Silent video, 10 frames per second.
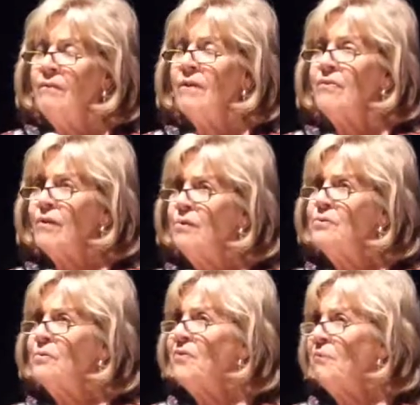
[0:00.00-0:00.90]
that
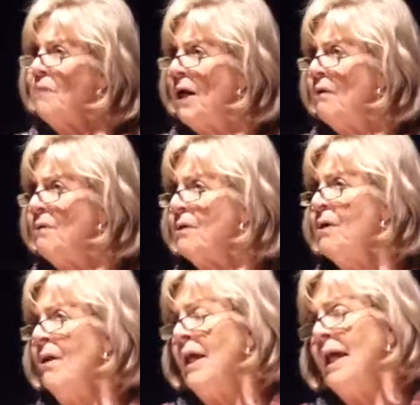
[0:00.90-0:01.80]
those with the power
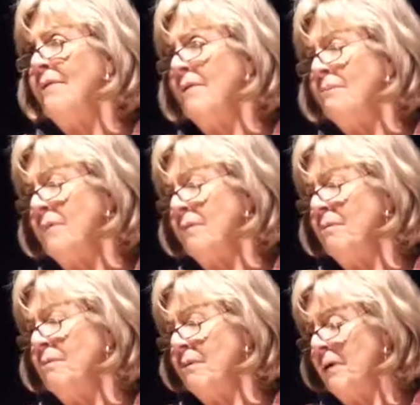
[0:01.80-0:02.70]
and
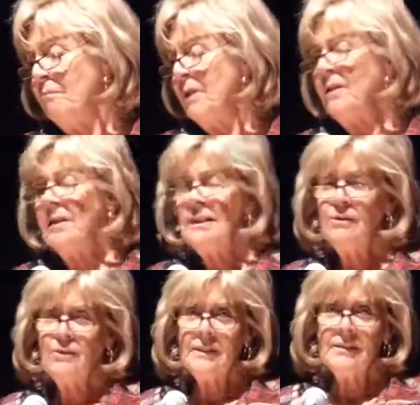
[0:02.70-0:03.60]
the ability
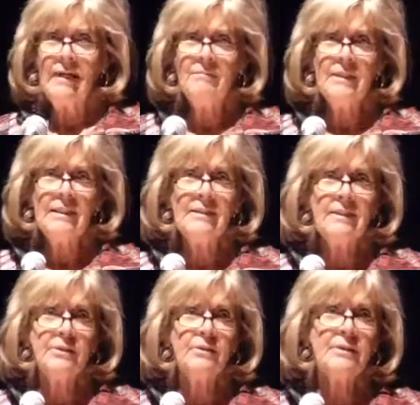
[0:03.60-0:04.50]
to examine these
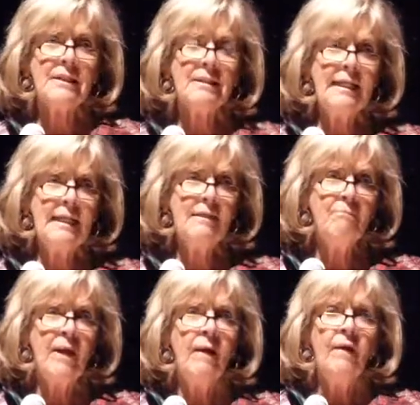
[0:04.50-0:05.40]
issues
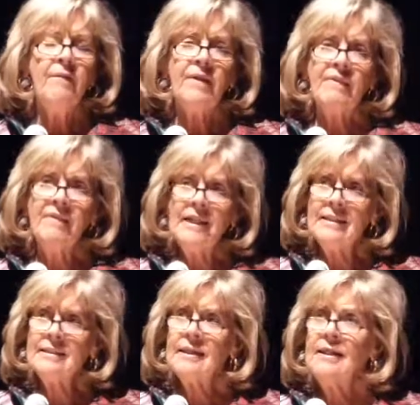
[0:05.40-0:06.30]
claim that
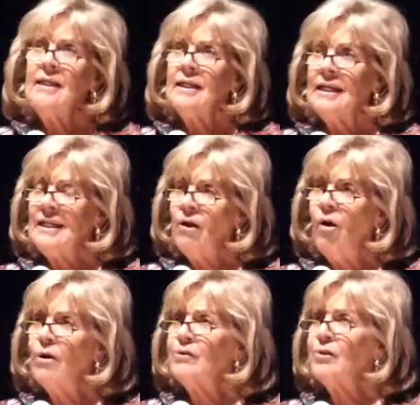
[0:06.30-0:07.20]
this can
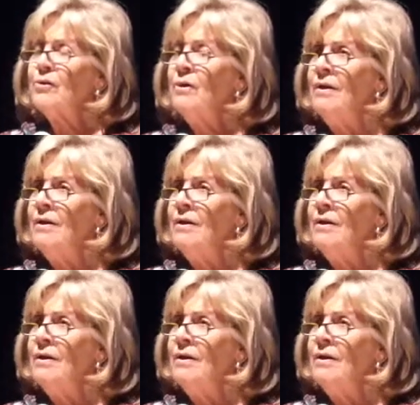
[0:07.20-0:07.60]
alter